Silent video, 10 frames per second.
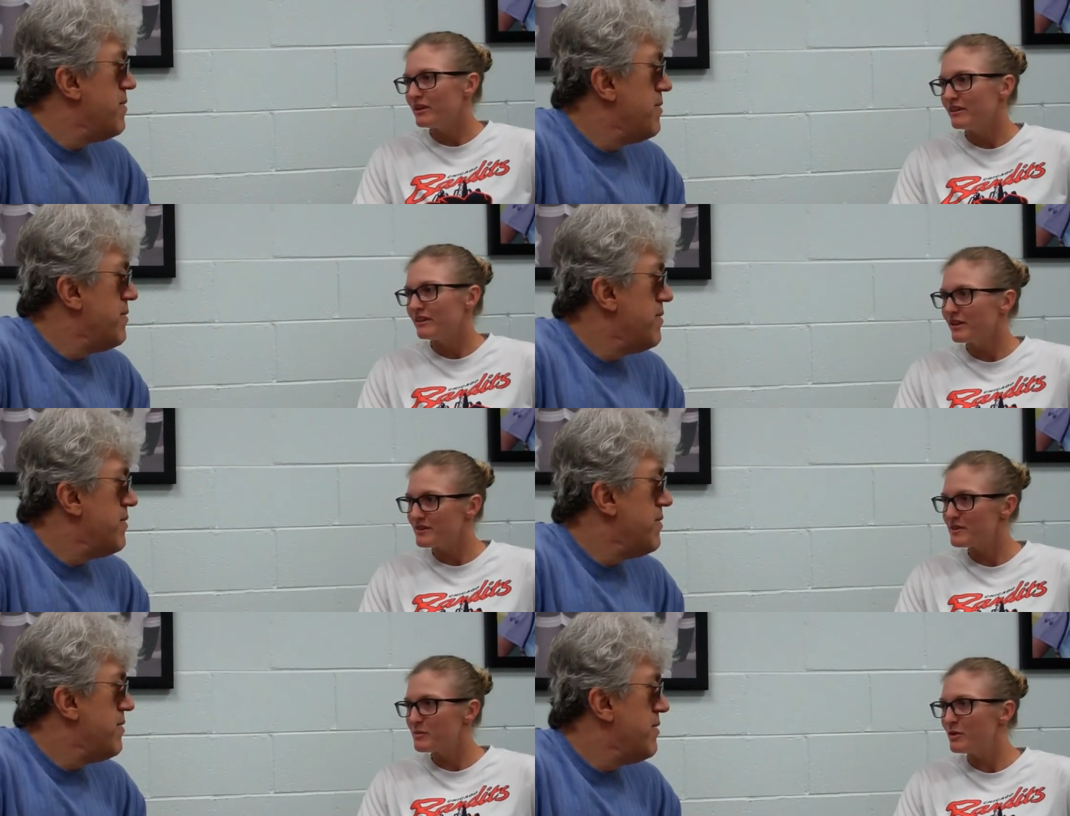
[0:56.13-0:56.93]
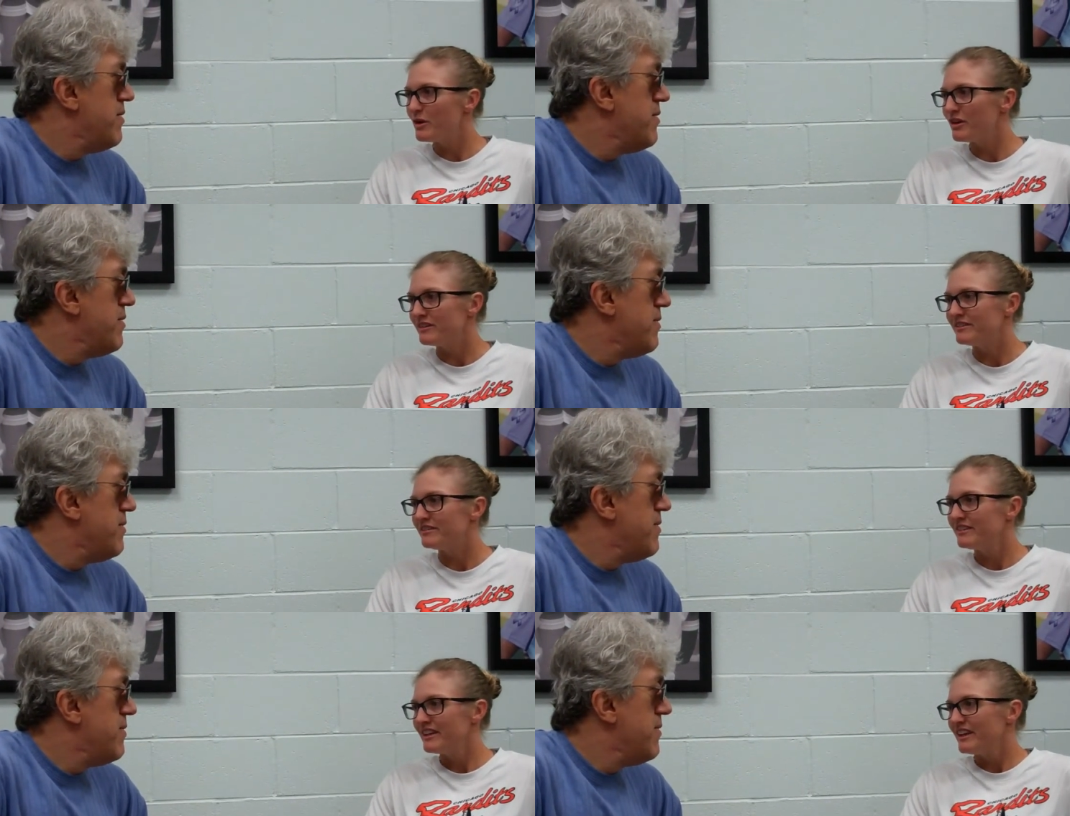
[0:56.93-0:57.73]
Speaker 1: and a lot of support, and
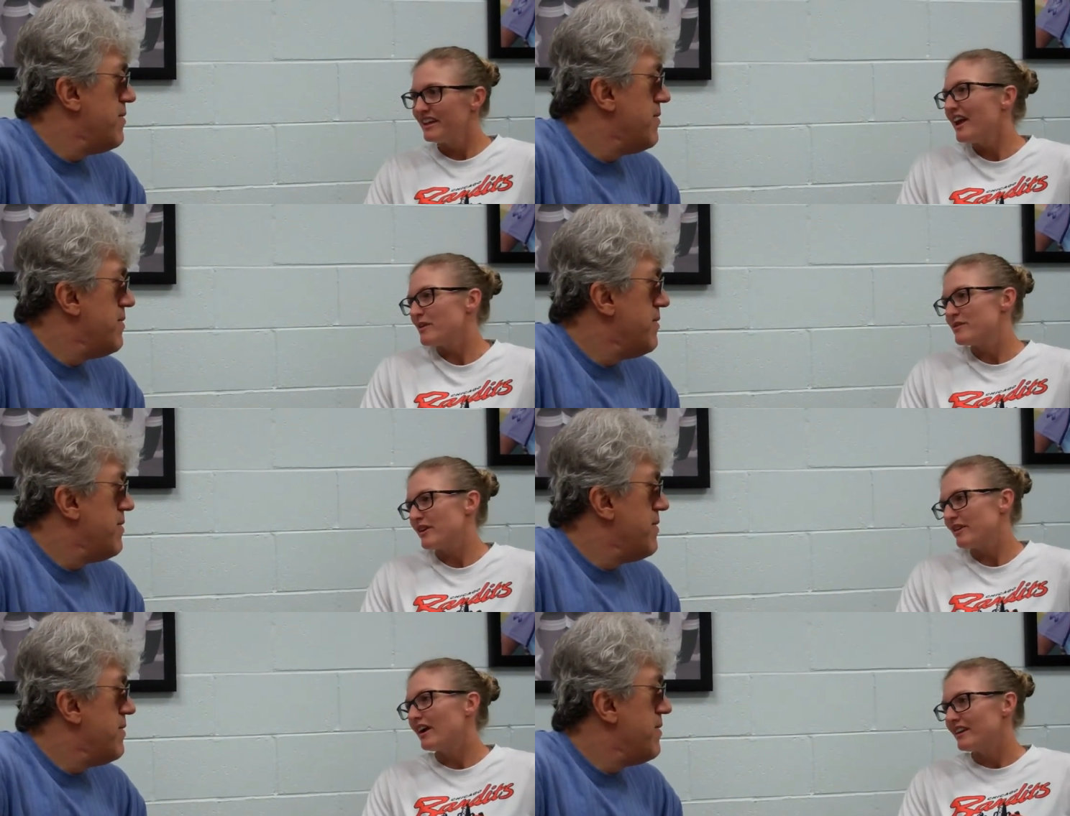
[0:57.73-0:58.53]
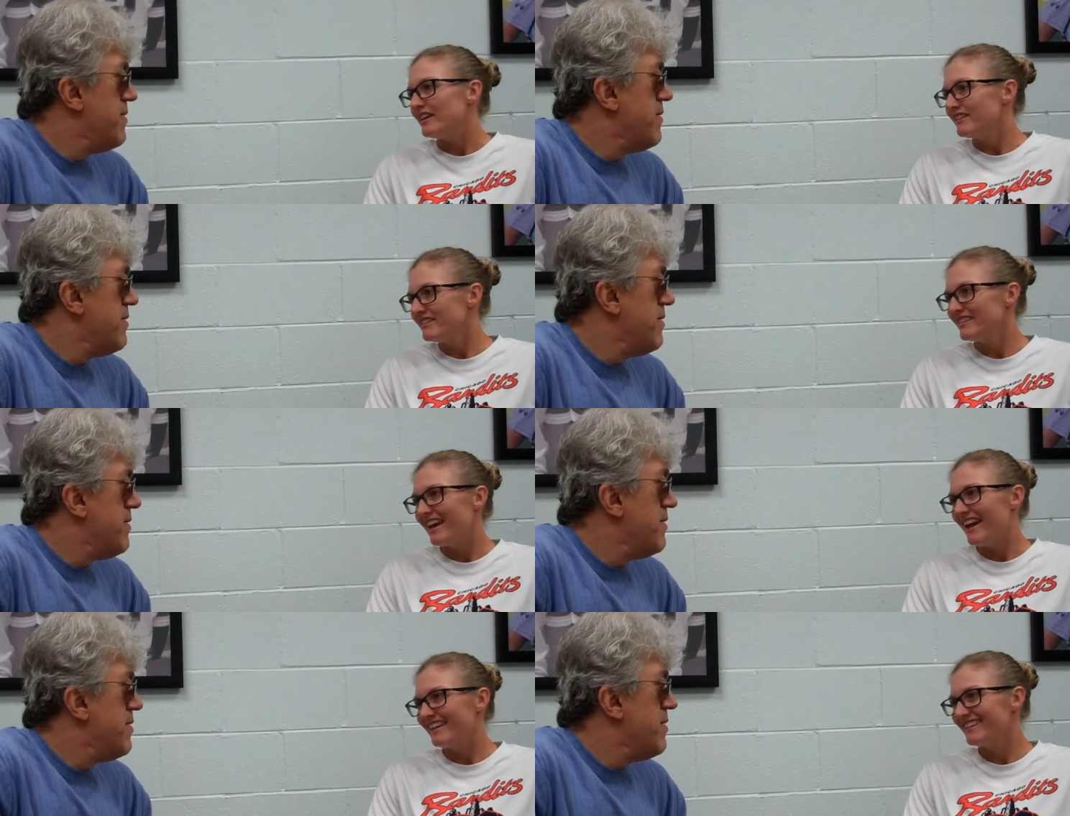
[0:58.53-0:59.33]
yeah, I was very lucky. Yeah.